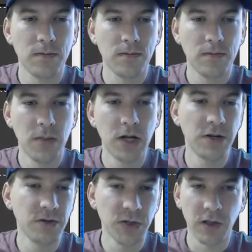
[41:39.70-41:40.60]
And
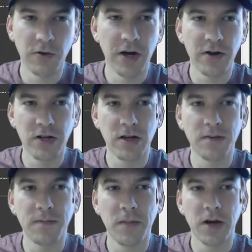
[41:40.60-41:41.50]
it'll slow down again
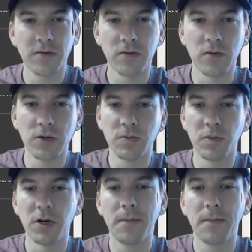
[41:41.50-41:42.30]
afterwards, but